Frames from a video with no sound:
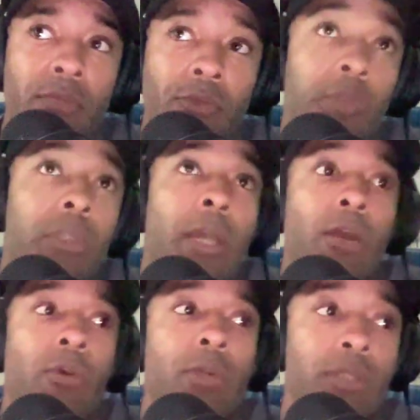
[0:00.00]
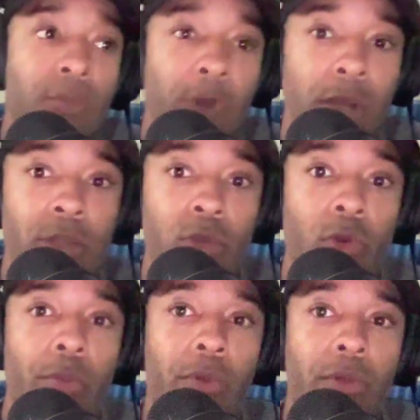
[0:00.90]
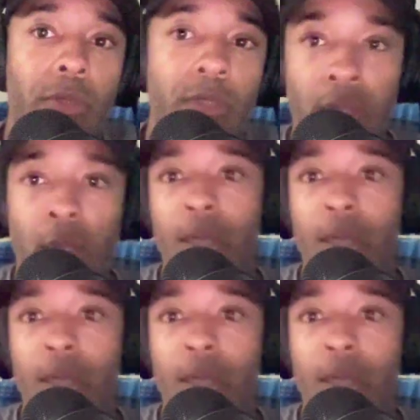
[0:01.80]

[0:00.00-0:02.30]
First, they had questions about his durability.